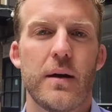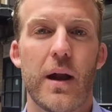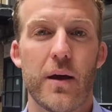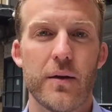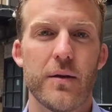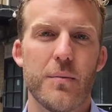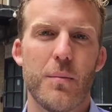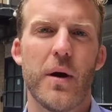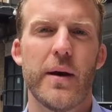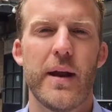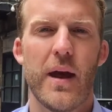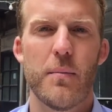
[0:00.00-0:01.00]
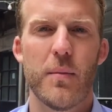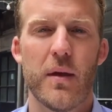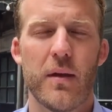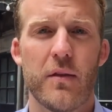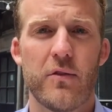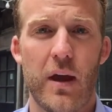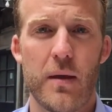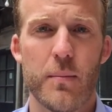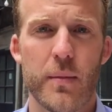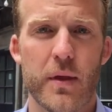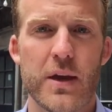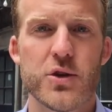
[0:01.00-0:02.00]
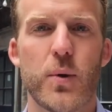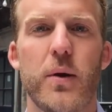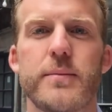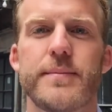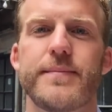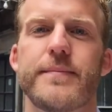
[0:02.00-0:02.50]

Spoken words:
Hello, my name is James Ashwar.